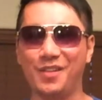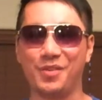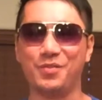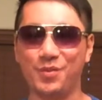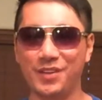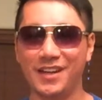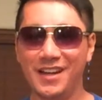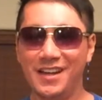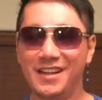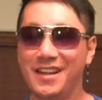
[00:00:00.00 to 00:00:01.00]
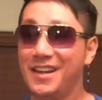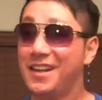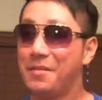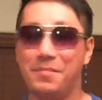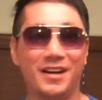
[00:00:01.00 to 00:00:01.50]
I don't want to ruin it,
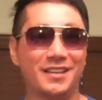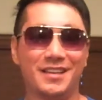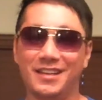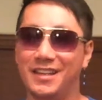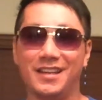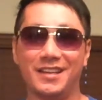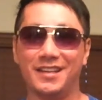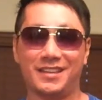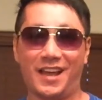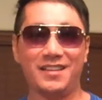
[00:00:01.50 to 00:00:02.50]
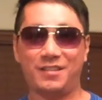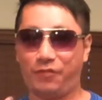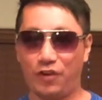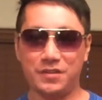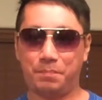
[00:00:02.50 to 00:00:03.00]
but that's the
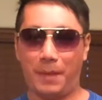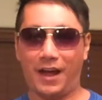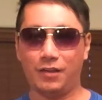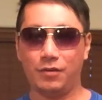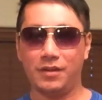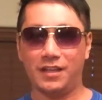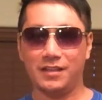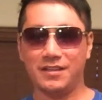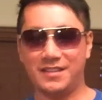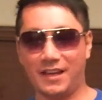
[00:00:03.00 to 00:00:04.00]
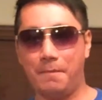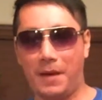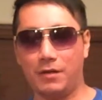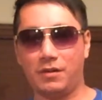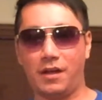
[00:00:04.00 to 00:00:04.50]
first battle, and then the second
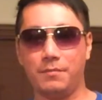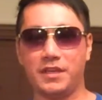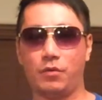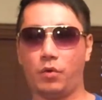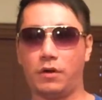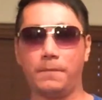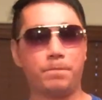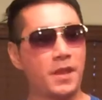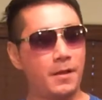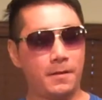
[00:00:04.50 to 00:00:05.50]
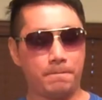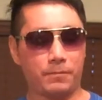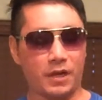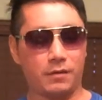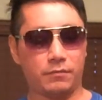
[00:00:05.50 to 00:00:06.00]
battle comes in where
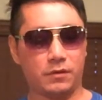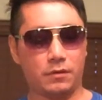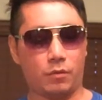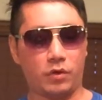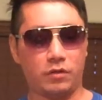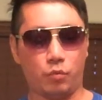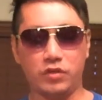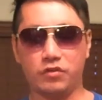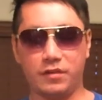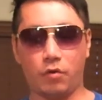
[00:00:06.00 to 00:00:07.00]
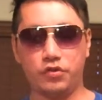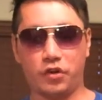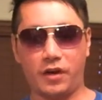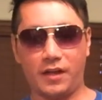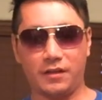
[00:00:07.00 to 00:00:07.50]
where the Winter
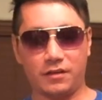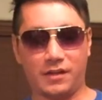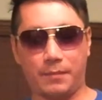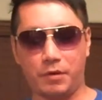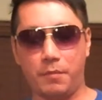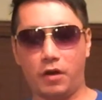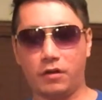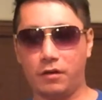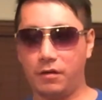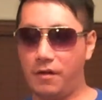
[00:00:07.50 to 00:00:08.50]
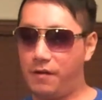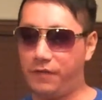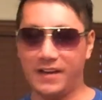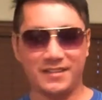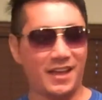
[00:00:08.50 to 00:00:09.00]
Soldier and uh, Captain America
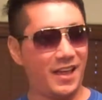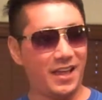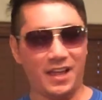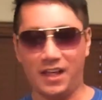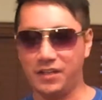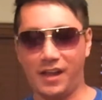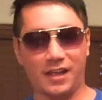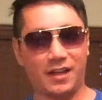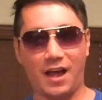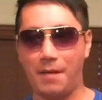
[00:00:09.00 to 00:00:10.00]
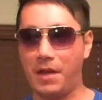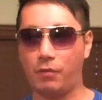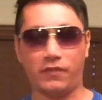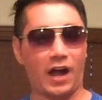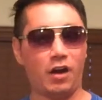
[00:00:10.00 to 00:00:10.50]
fights hand-to-hand -hand combat
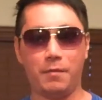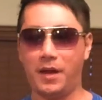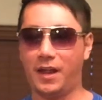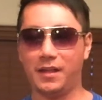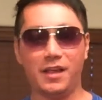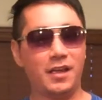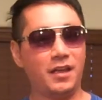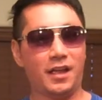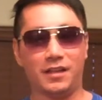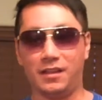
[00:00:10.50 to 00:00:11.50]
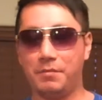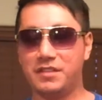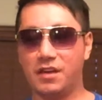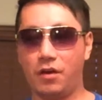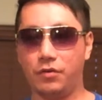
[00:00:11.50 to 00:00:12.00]
with Iron Man. And let me
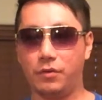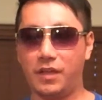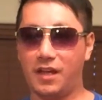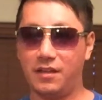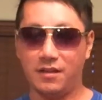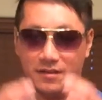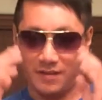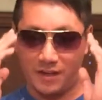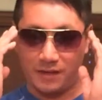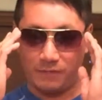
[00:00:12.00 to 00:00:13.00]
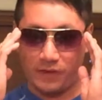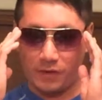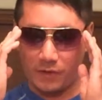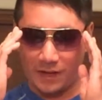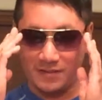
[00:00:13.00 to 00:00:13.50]
tell you, that is a
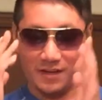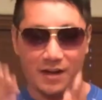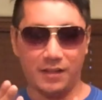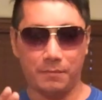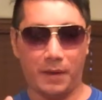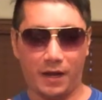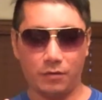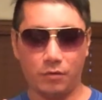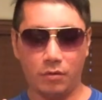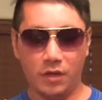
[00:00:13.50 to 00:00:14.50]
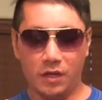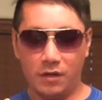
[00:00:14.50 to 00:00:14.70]
very exciting battle.